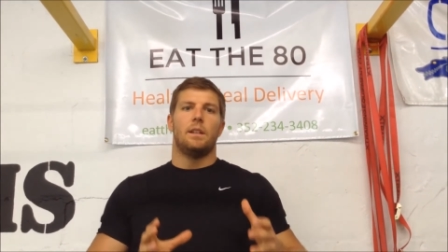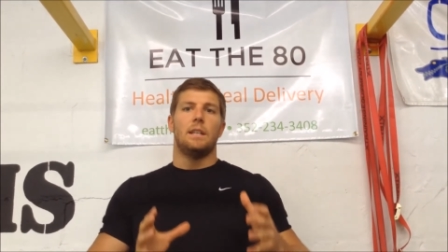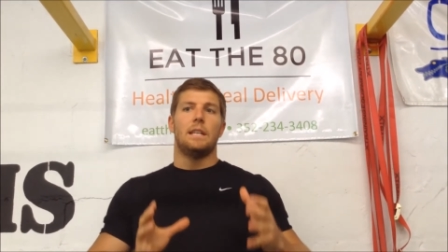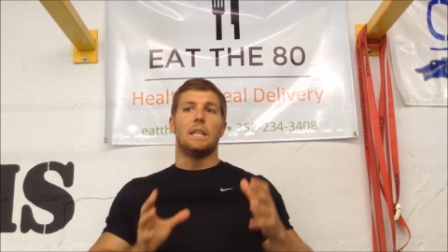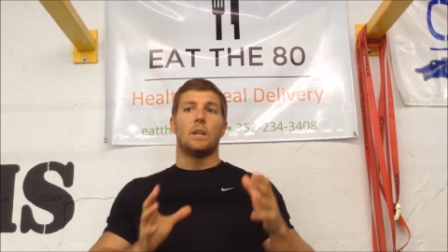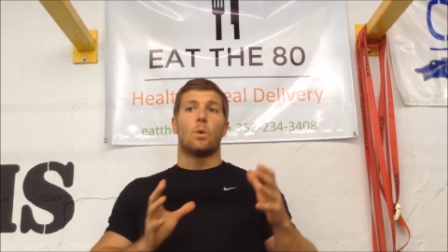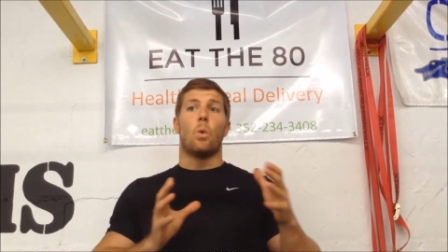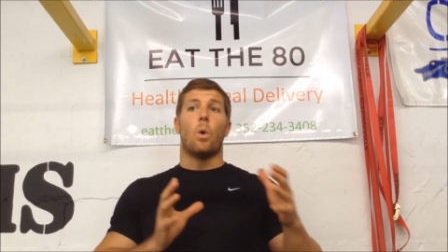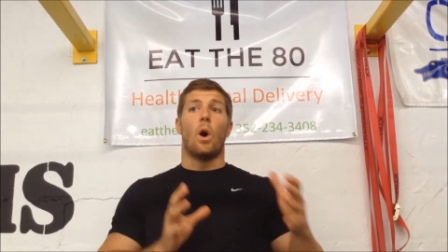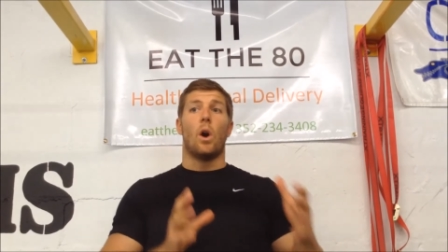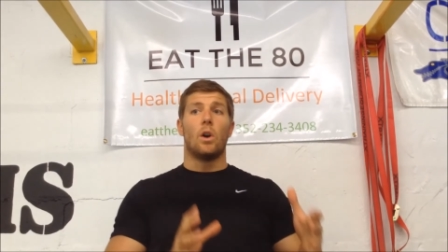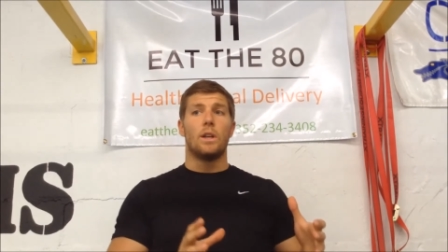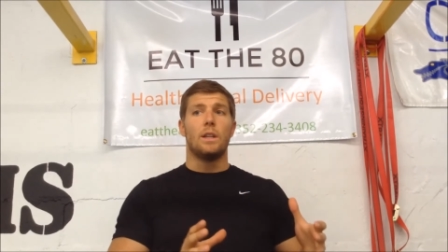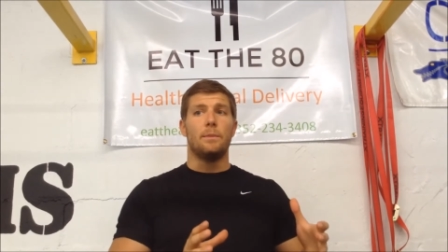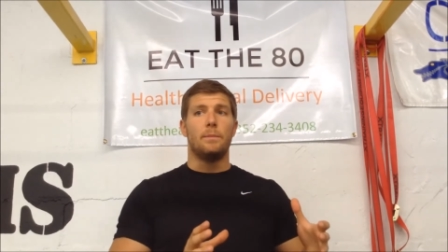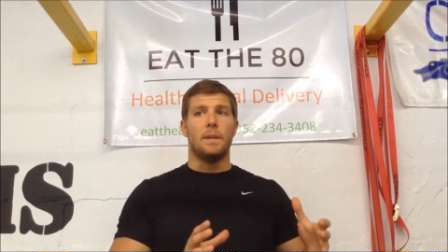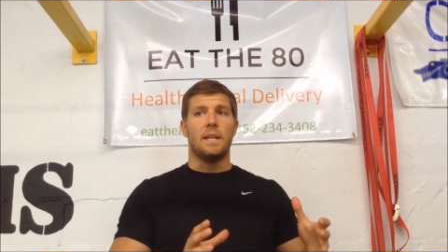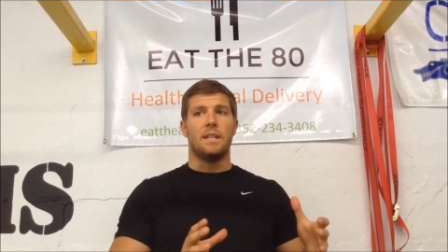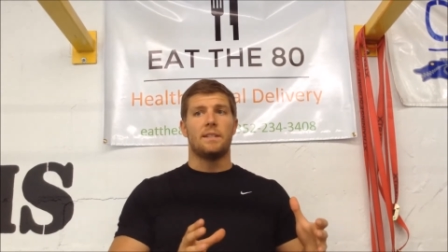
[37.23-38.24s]
Eat
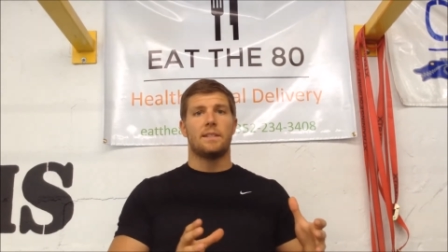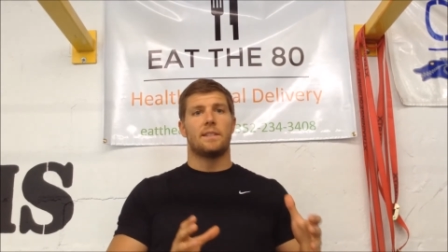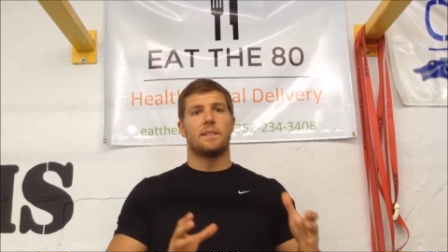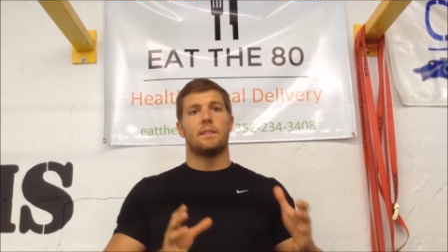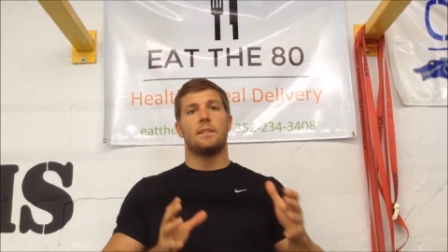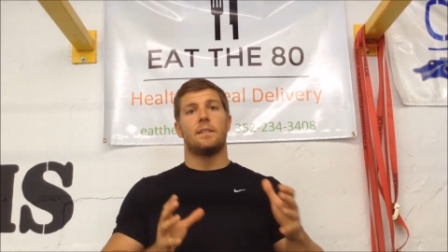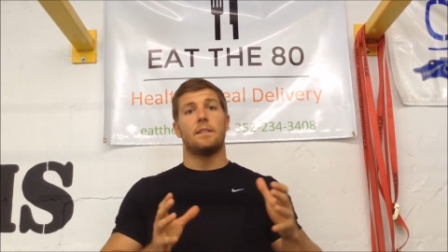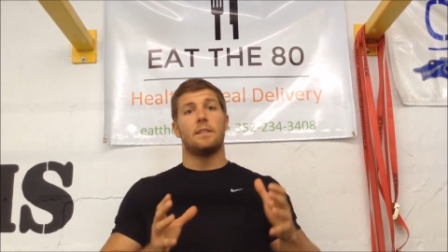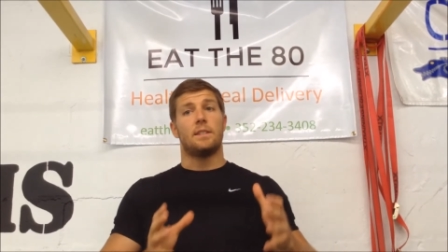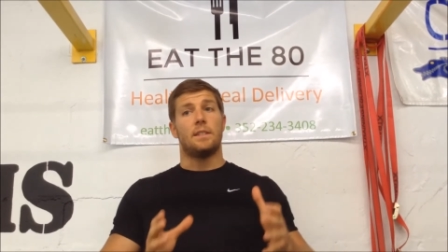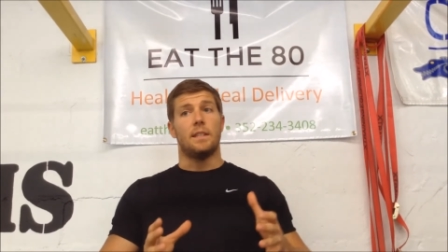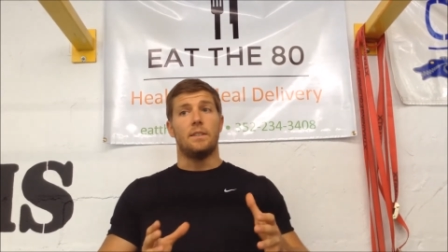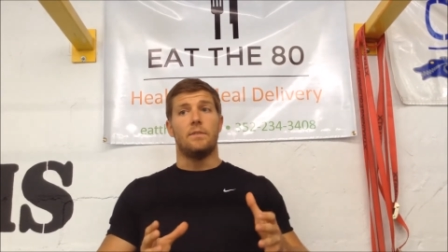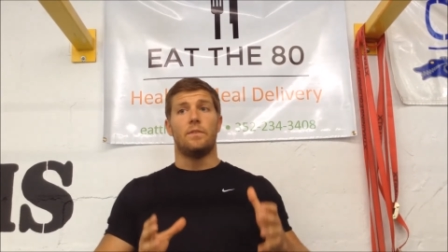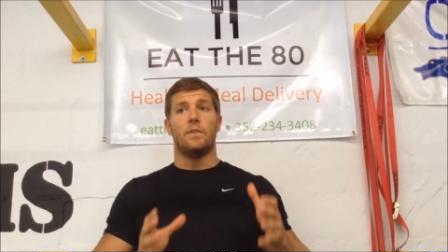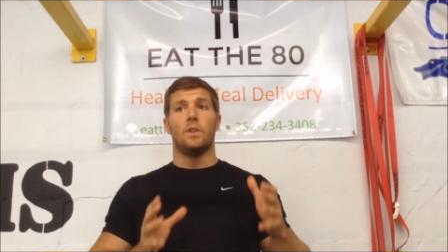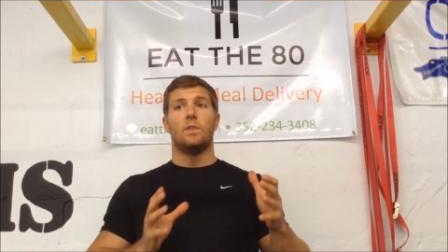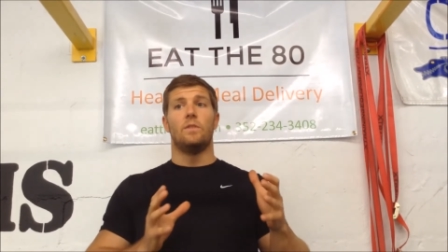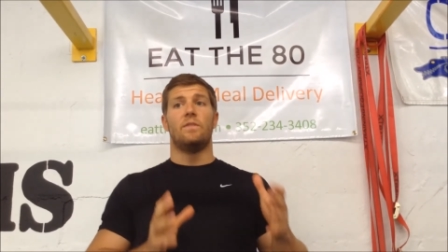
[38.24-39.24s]
quality meats,
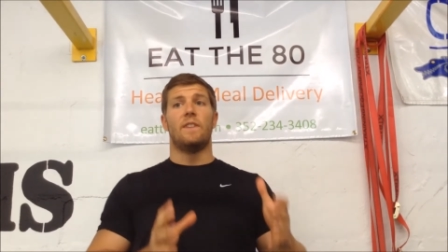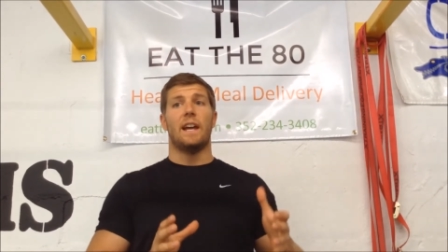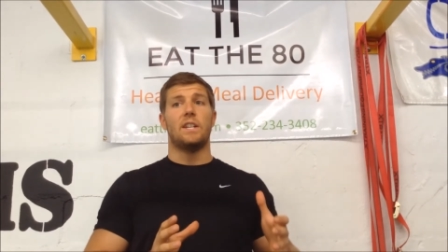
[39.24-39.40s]
seafood,